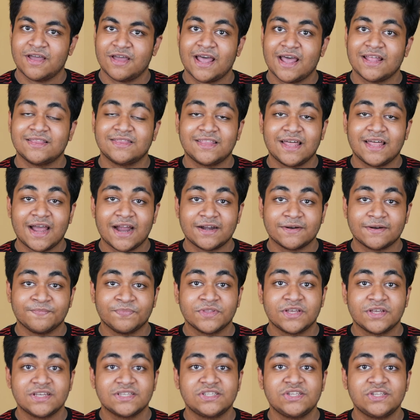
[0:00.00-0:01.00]
and that
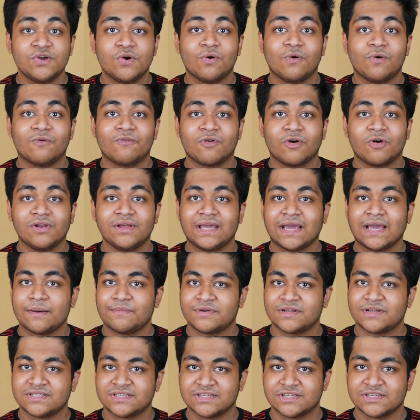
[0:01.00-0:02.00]
is the overall
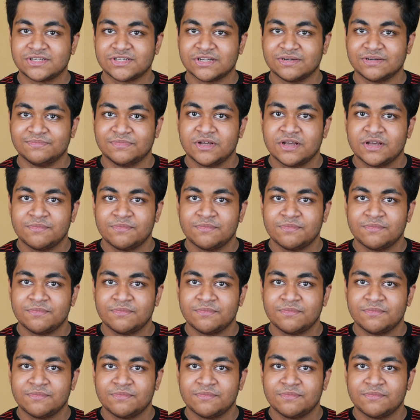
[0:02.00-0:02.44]
camera system,